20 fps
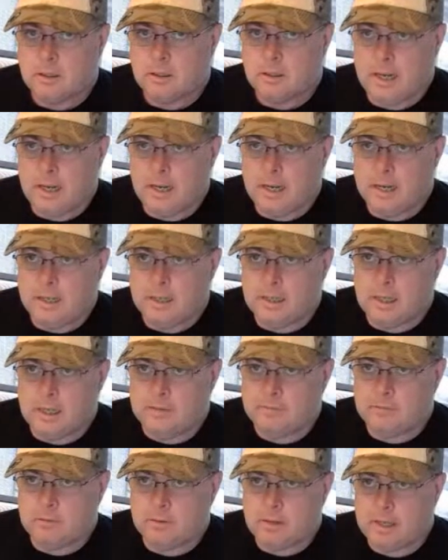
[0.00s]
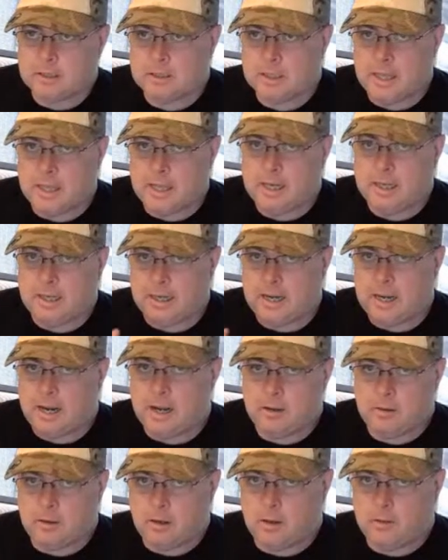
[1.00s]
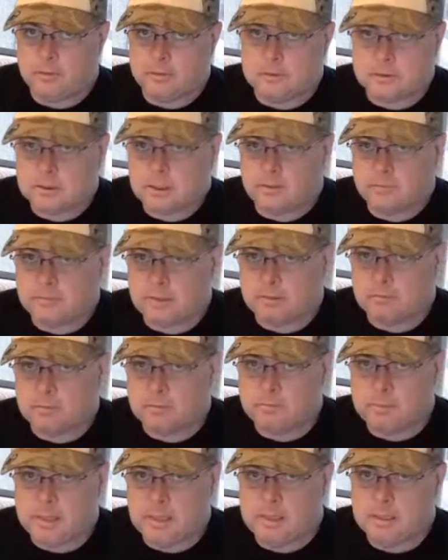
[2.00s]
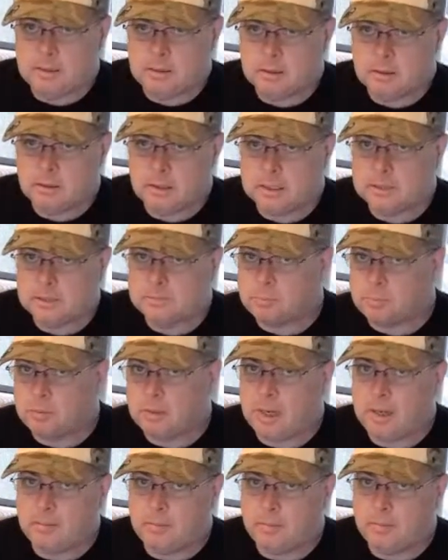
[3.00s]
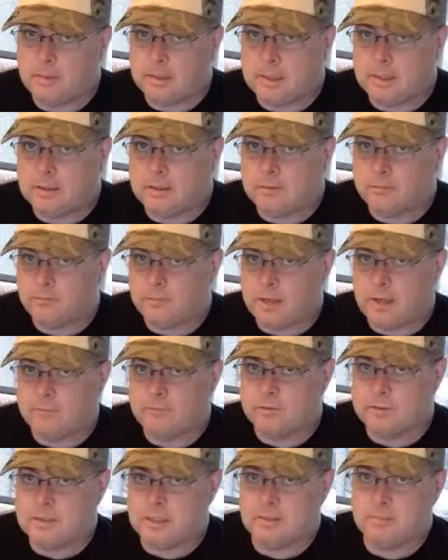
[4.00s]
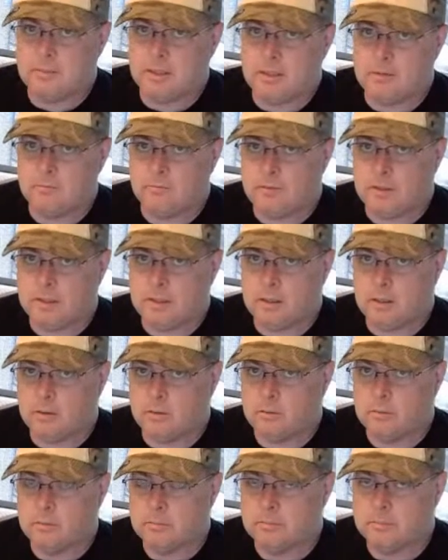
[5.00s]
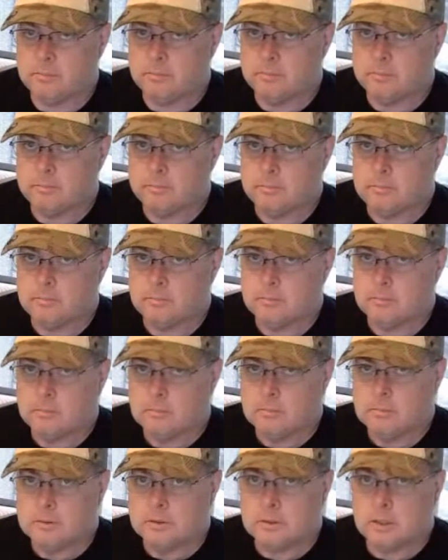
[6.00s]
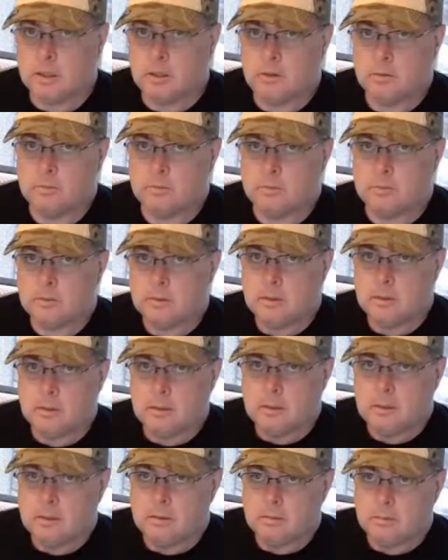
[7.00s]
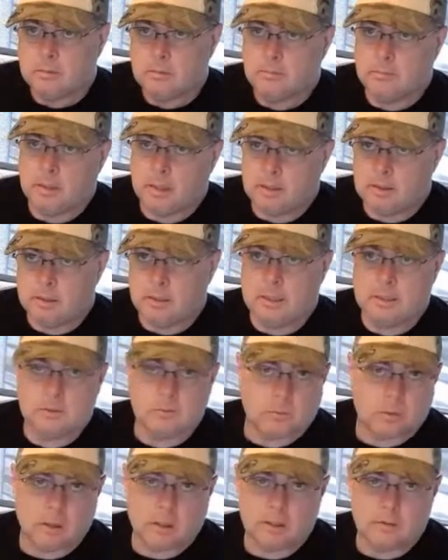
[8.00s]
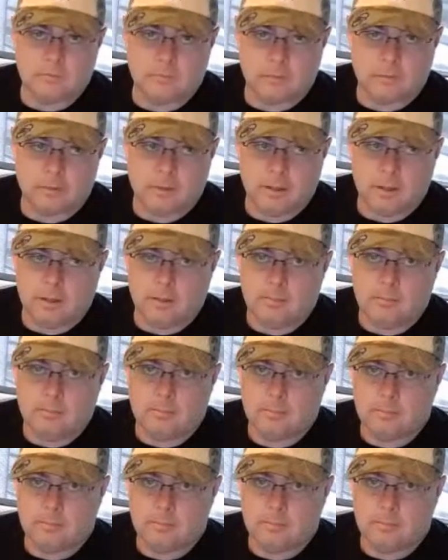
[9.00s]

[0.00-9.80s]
And if you actually edited out all the stuff they repeat, it's probably a 5 to 10-minute video. So, but it's working for them,